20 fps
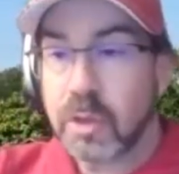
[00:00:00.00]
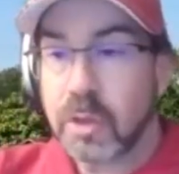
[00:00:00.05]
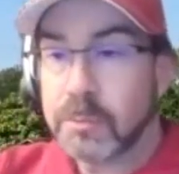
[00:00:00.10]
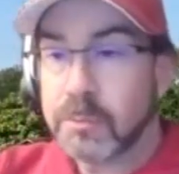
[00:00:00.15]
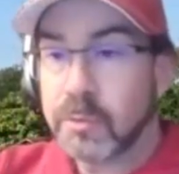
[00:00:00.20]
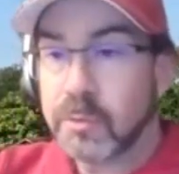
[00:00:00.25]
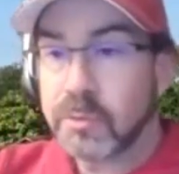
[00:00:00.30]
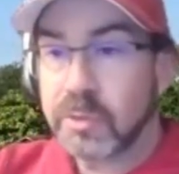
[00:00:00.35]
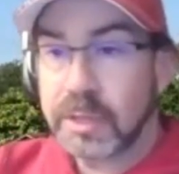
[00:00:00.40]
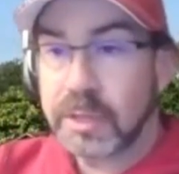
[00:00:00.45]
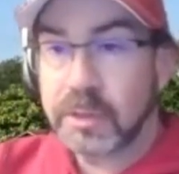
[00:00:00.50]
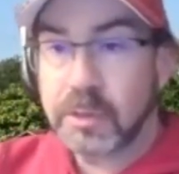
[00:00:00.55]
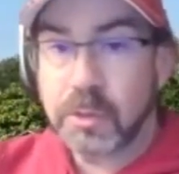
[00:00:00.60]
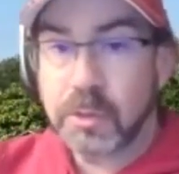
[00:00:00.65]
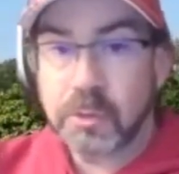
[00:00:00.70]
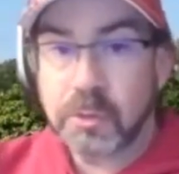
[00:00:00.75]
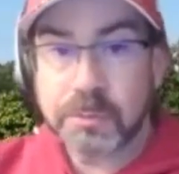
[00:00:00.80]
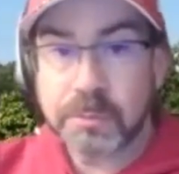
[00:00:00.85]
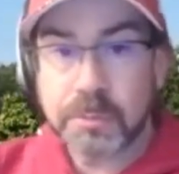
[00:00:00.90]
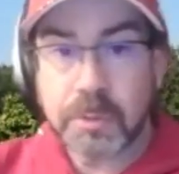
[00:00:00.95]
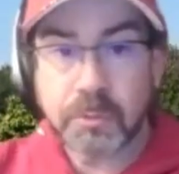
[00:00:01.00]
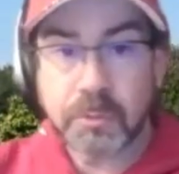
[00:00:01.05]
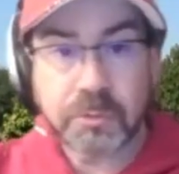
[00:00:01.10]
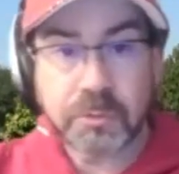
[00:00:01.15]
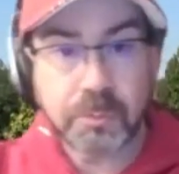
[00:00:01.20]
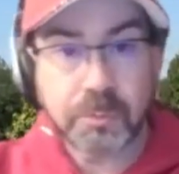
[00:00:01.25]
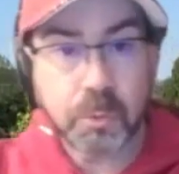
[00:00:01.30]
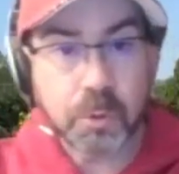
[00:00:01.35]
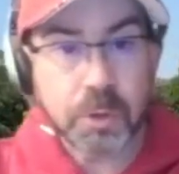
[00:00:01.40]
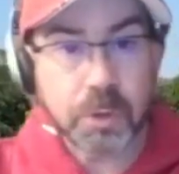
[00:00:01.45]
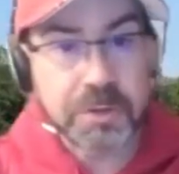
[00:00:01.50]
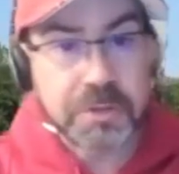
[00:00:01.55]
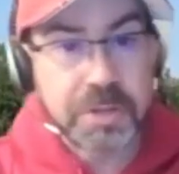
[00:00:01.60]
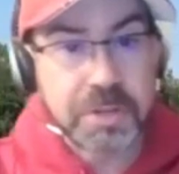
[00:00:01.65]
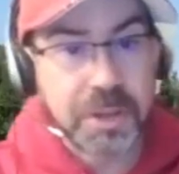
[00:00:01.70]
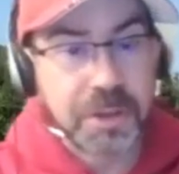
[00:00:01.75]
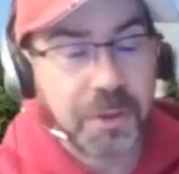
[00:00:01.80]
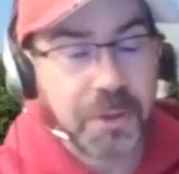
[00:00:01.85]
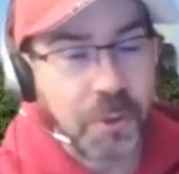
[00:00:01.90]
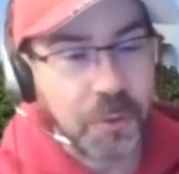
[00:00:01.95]
almost like the 3rd most important
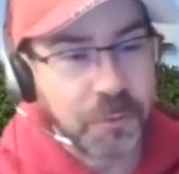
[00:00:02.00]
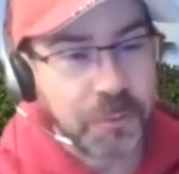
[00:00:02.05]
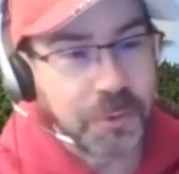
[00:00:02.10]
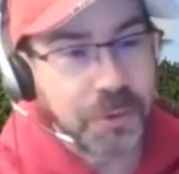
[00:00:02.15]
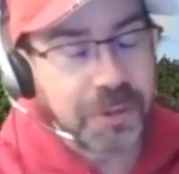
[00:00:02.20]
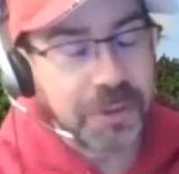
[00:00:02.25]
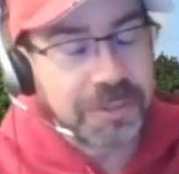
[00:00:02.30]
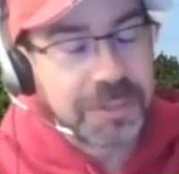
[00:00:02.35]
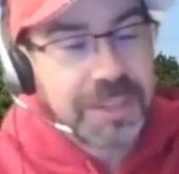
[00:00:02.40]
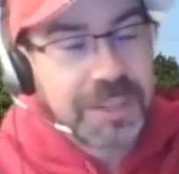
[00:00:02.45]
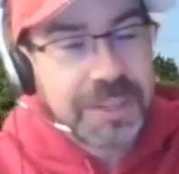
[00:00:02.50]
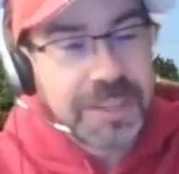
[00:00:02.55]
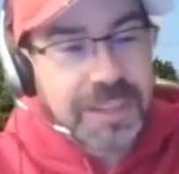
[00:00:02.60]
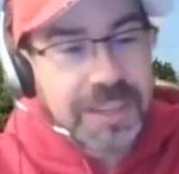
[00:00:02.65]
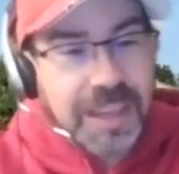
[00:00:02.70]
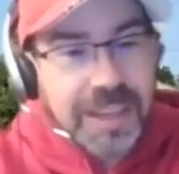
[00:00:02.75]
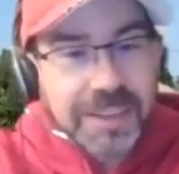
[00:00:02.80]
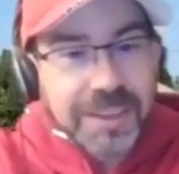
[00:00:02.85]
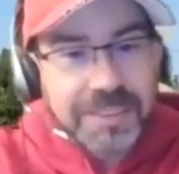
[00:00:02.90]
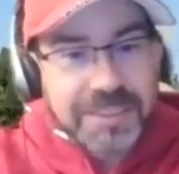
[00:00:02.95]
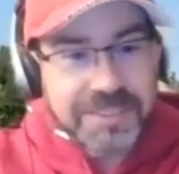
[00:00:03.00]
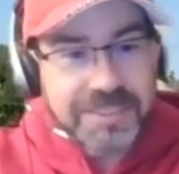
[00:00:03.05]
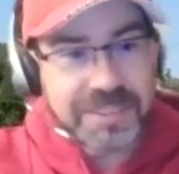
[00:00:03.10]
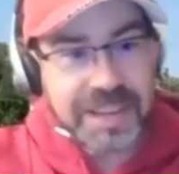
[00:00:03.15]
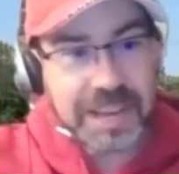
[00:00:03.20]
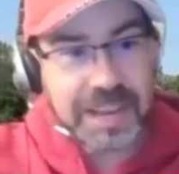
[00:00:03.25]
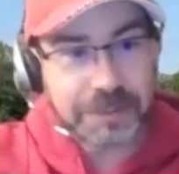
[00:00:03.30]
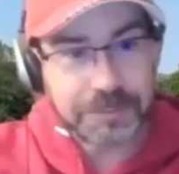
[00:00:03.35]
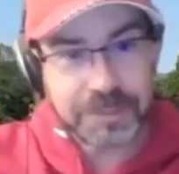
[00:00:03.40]
overall guy on the staff,